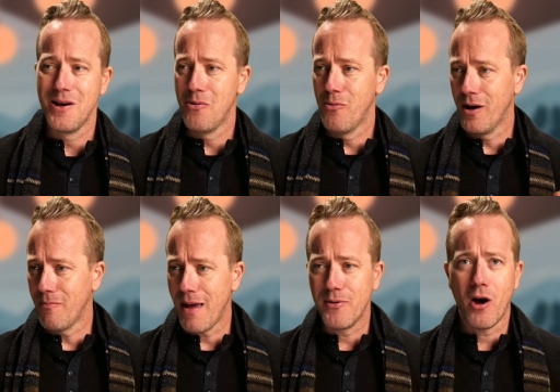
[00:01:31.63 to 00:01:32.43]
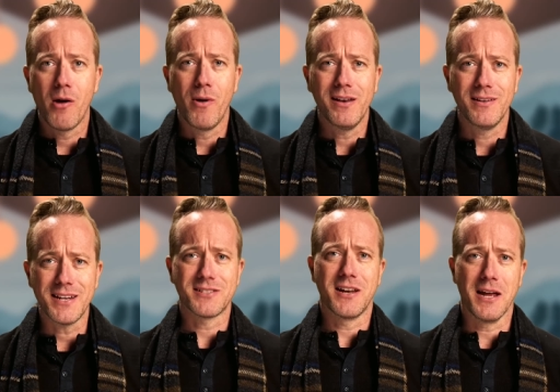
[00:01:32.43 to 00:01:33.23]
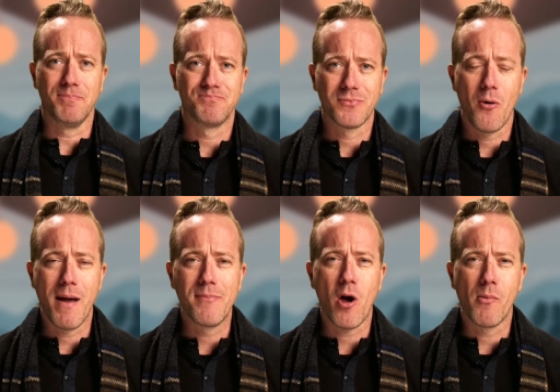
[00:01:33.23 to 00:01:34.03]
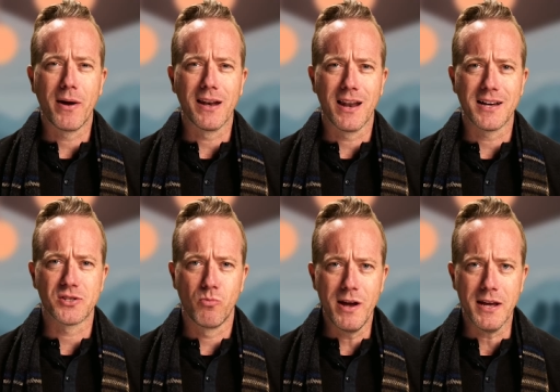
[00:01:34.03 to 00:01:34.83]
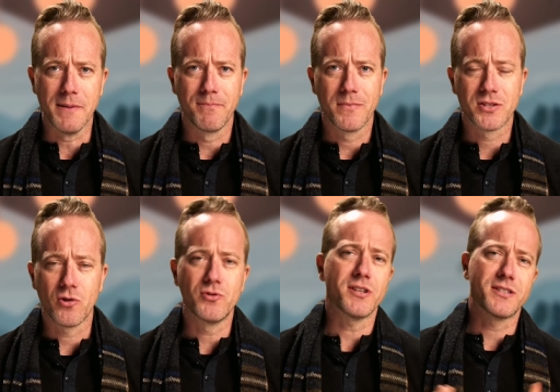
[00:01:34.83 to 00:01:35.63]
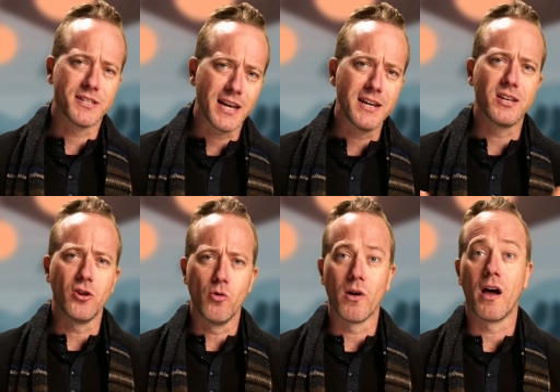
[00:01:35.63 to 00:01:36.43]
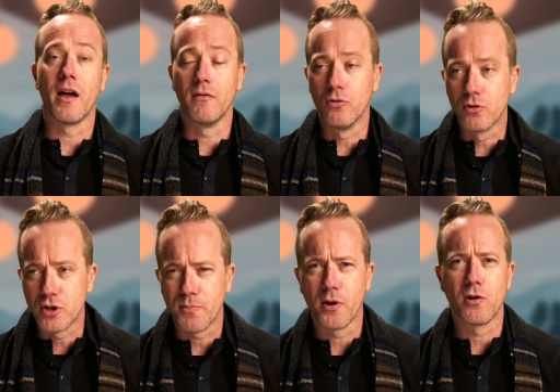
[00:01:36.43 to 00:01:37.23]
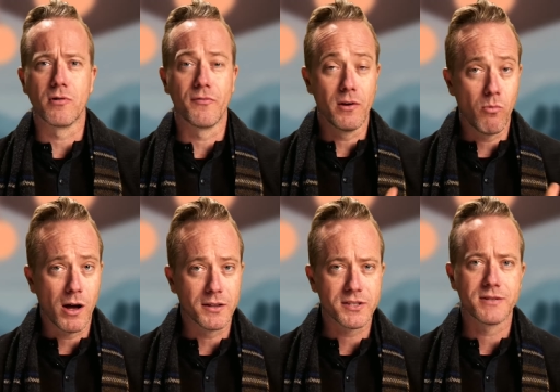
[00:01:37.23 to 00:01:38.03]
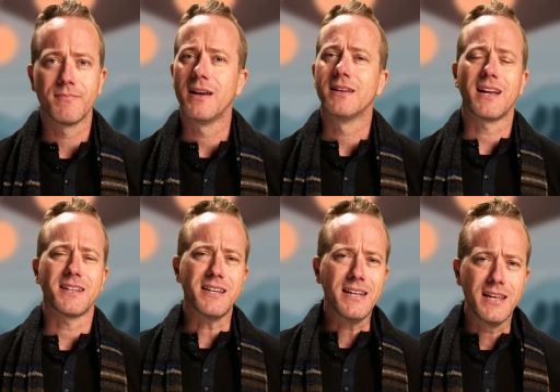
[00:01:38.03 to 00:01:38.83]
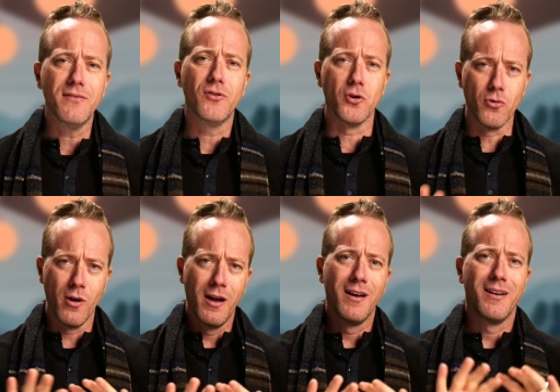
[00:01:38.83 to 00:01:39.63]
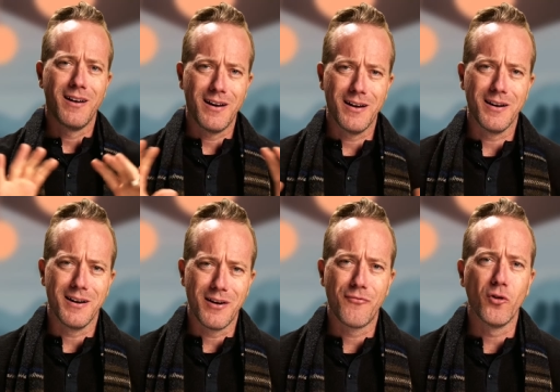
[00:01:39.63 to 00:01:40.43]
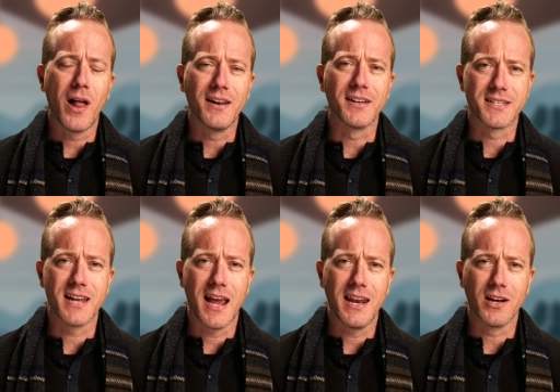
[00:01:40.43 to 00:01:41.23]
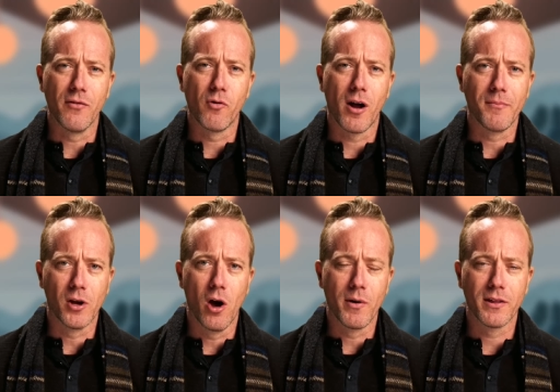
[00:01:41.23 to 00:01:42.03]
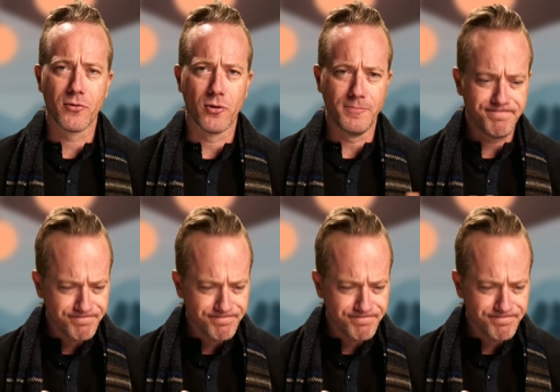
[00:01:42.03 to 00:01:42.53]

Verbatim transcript: Well, maybe I went yesterday, or maybe I went last week. So just to say to you, well, I looked at pornography once, doesn't give you uh, a full understanding of what I'm going through.